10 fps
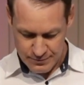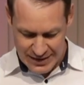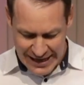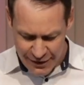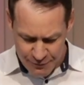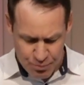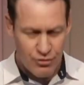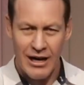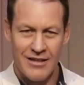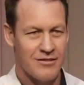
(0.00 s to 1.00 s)
out of
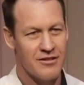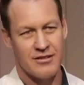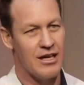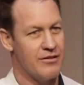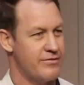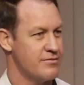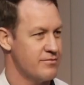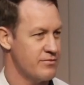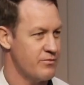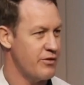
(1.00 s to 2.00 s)
priceless love
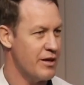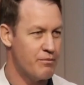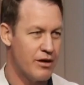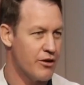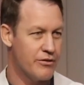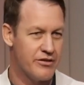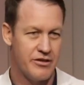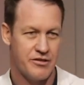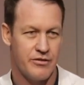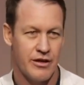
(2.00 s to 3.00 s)
for their brother and
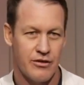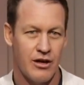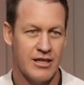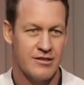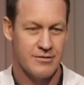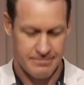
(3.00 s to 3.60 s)
sister in Christ.